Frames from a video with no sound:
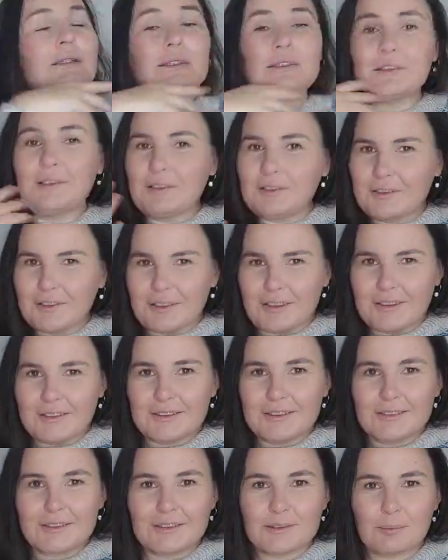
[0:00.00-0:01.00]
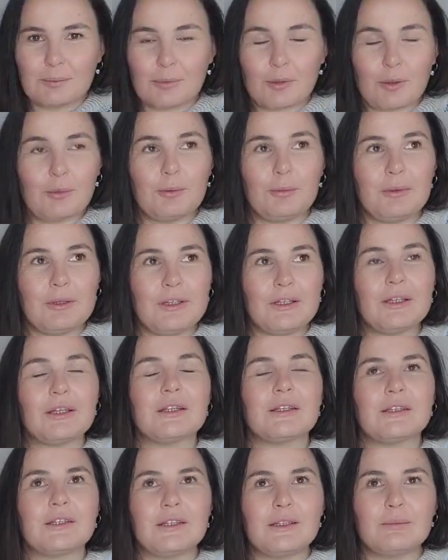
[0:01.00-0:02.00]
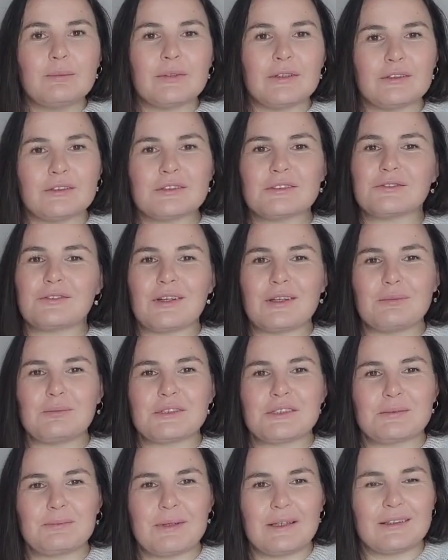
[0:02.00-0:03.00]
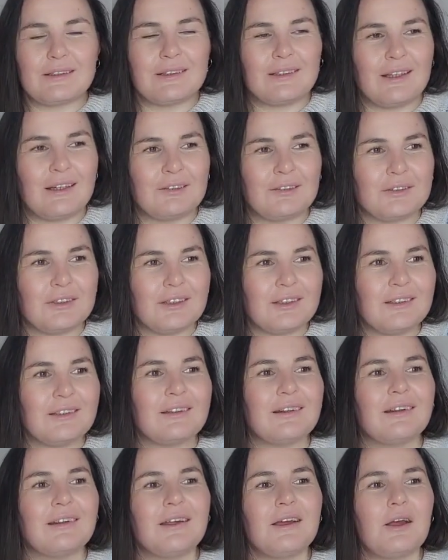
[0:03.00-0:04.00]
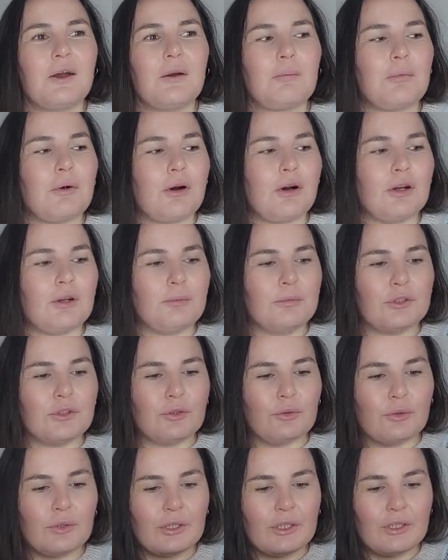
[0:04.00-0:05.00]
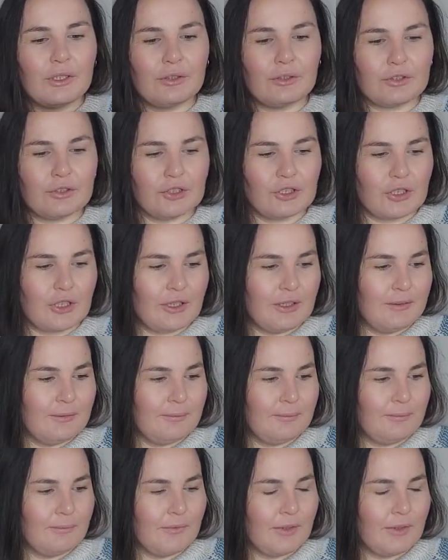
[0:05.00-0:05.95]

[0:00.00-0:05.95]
Ranunculus, probably the most famous pattern out there, by Midori Hirose.